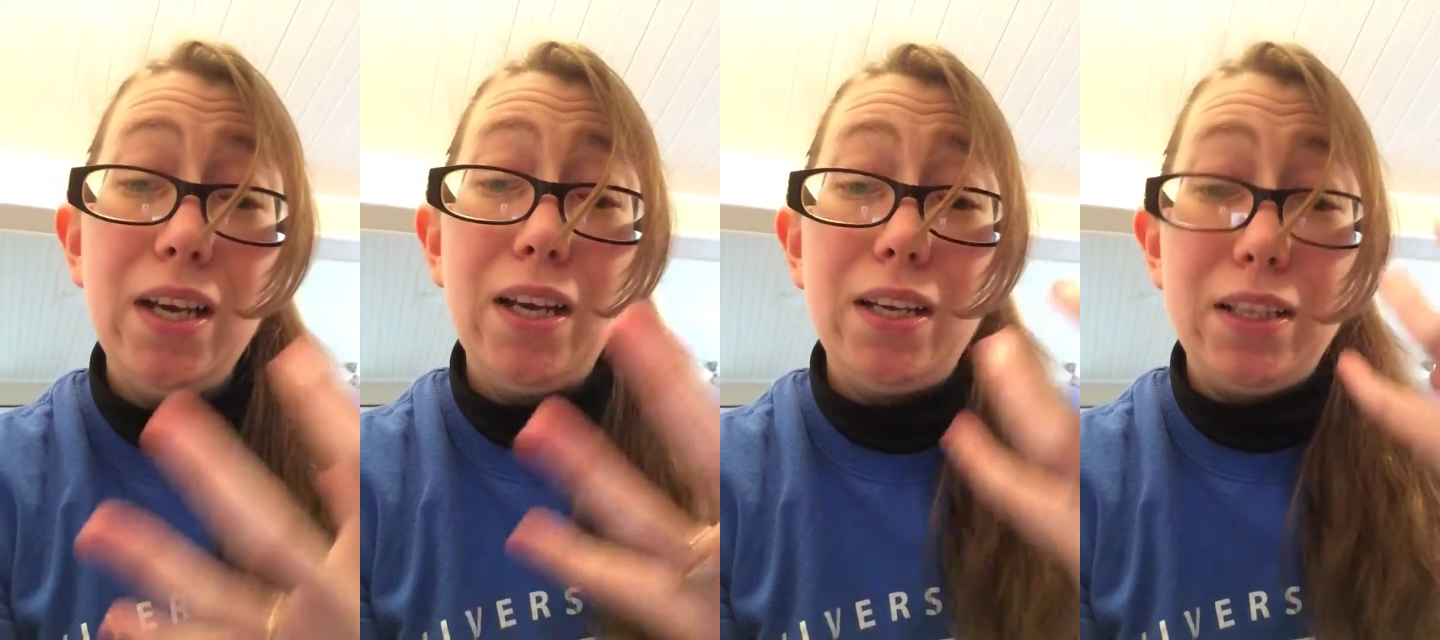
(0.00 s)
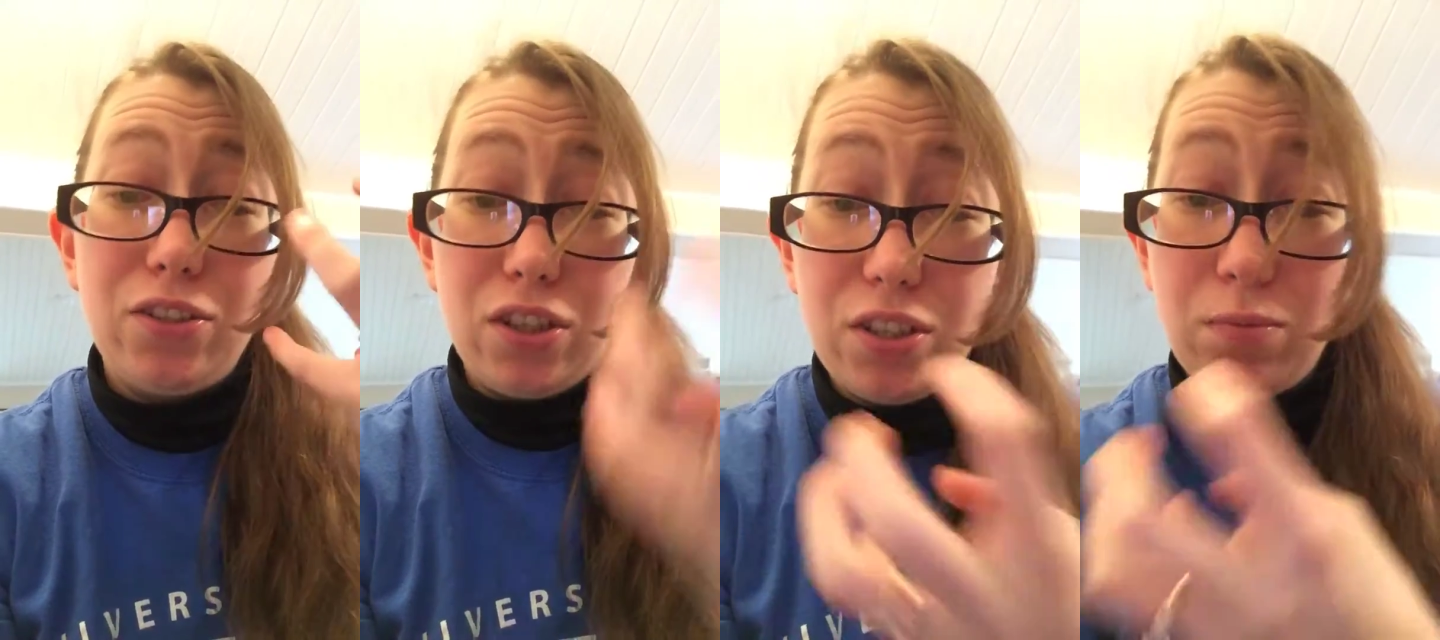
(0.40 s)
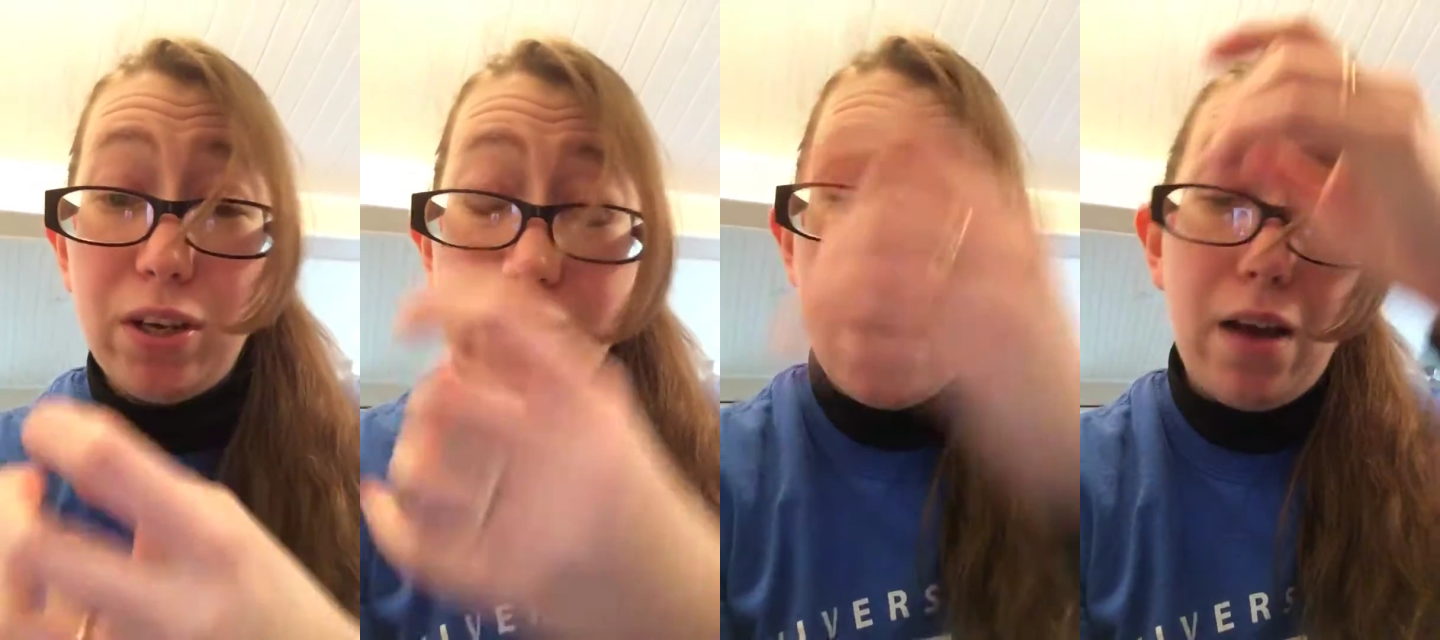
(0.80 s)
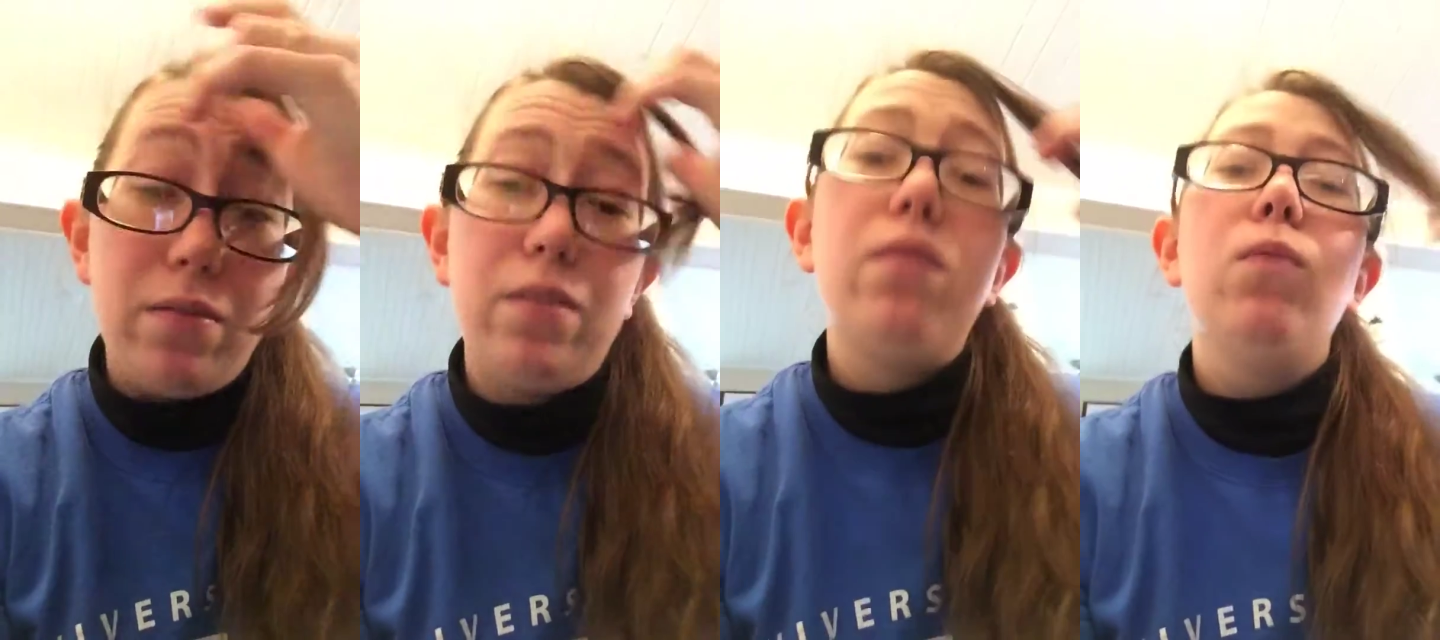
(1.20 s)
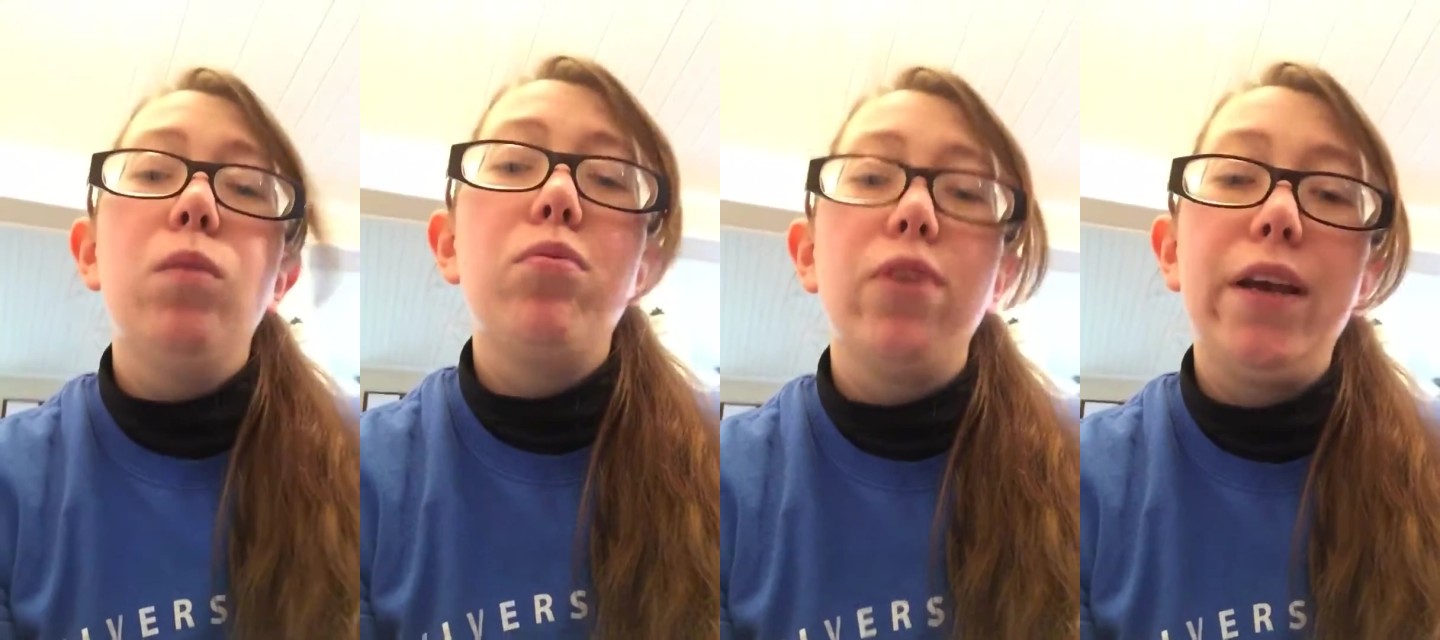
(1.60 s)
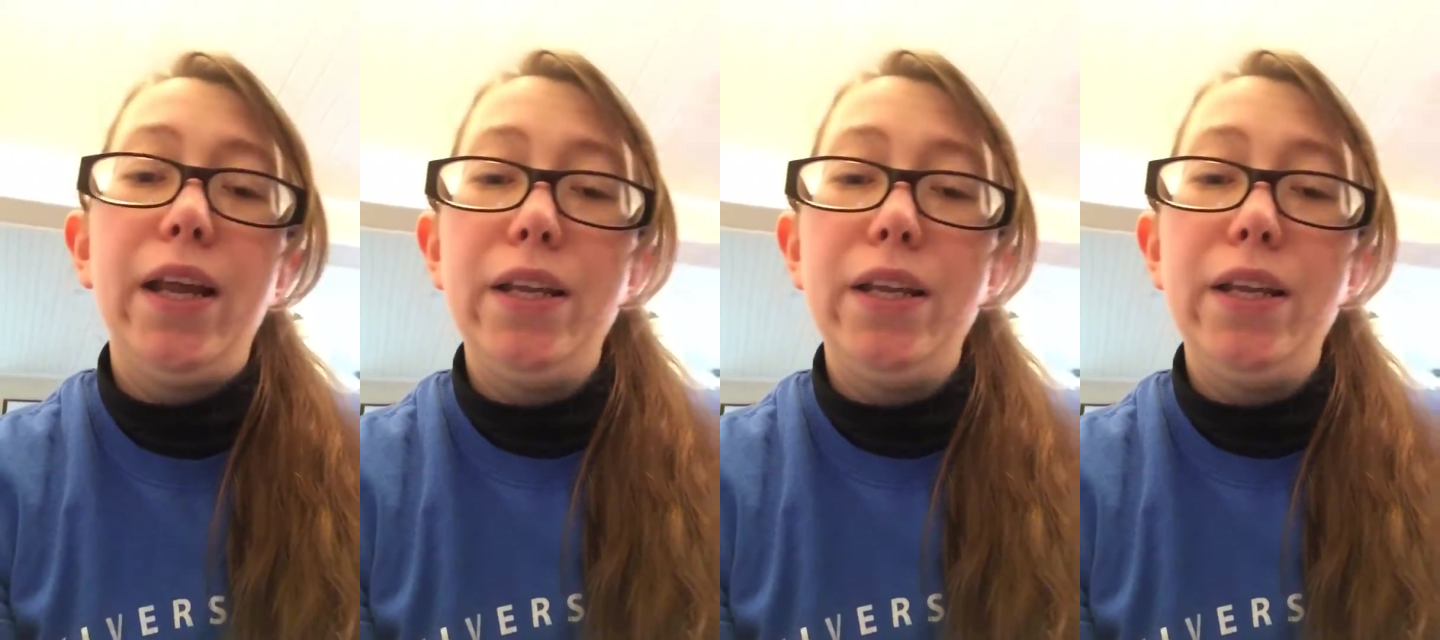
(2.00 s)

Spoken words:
It starts to break down, will bring any